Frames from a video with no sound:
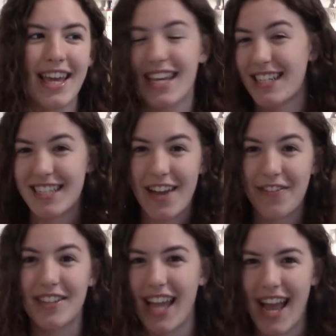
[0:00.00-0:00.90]
It
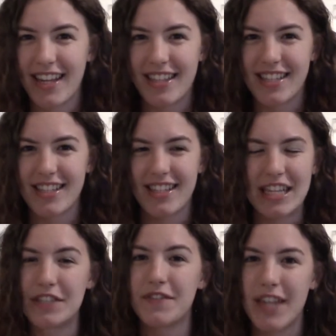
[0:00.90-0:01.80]
definitely added this
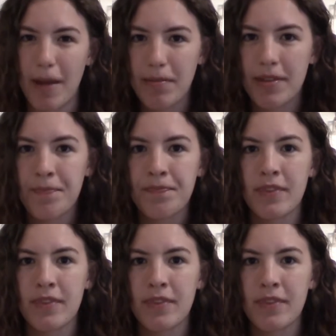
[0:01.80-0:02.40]
sense of depth.